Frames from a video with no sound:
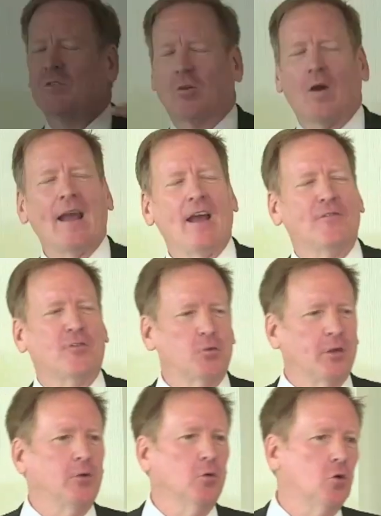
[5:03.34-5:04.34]
I have
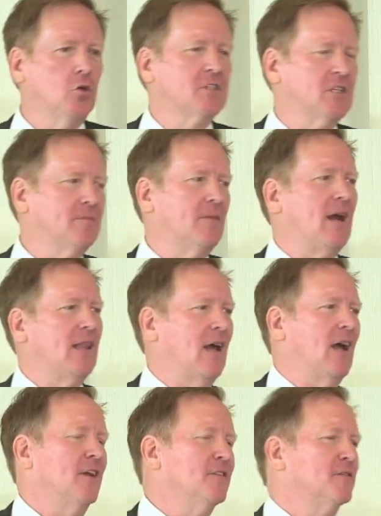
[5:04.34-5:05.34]
3 rules in my
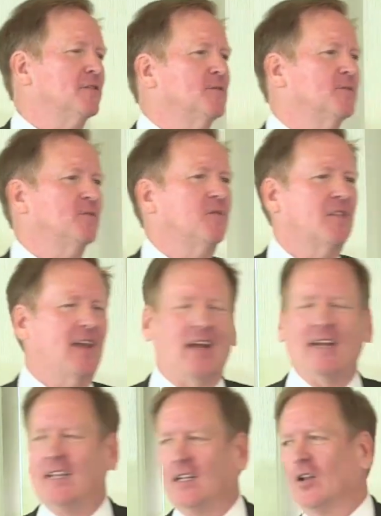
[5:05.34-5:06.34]
life that
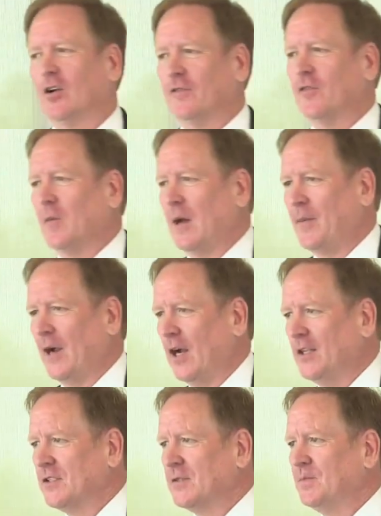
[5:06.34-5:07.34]
I didn't learn from my
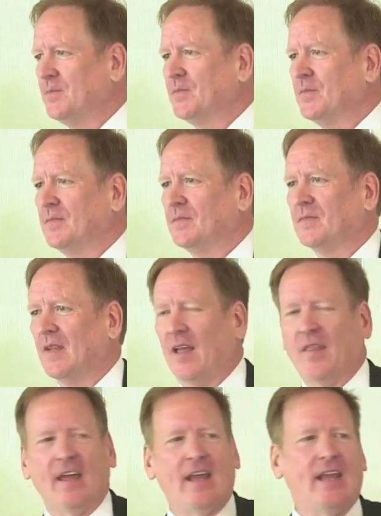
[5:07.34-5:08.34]
parents.
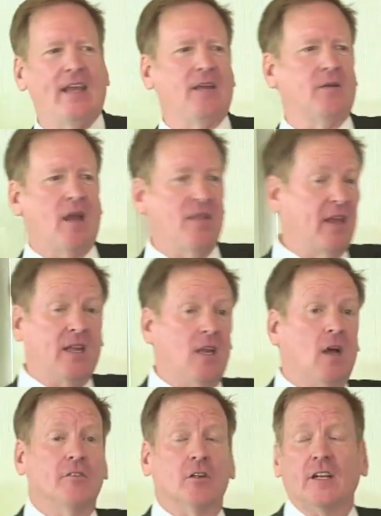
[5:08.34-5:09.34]
And they
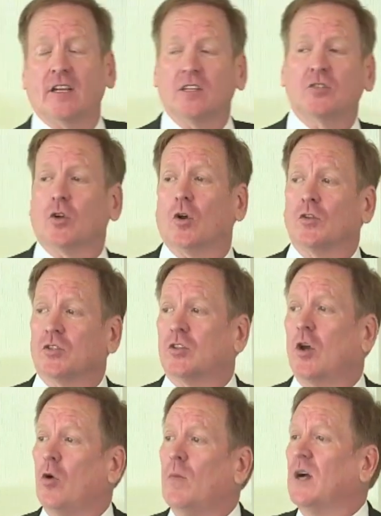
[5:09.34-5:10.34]
govern and control
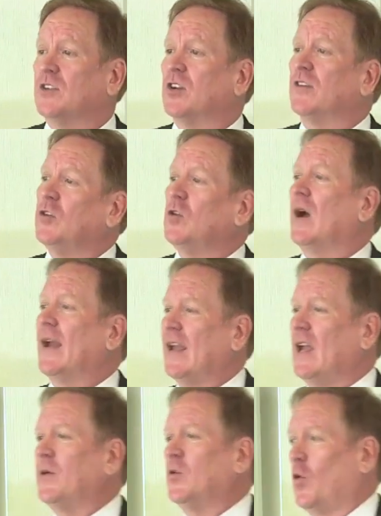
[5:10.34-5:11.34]
so much of who I
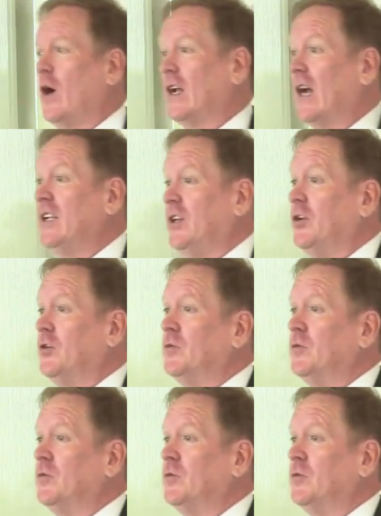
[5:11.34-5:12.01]
am and what I do.